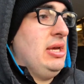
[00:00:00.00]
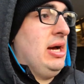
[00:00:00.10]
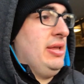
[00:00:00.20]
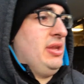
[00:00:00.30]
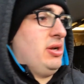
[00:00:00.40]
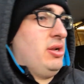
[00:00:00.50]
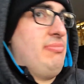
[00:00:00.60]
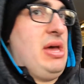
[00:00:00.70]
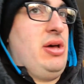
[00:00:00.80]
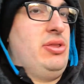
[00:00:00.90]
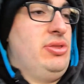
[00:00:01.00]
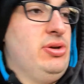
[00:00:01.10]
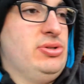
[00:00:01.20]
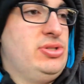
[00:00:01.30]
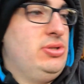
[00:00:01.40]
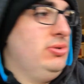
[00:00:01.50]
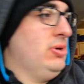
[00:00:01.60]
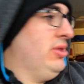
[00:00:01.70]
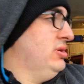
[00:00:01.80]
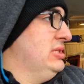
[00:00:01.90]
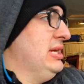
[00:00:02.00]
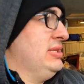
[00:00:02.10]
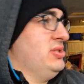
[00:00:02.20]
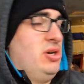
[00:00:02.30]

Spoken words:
that I'm going to mount those two other sets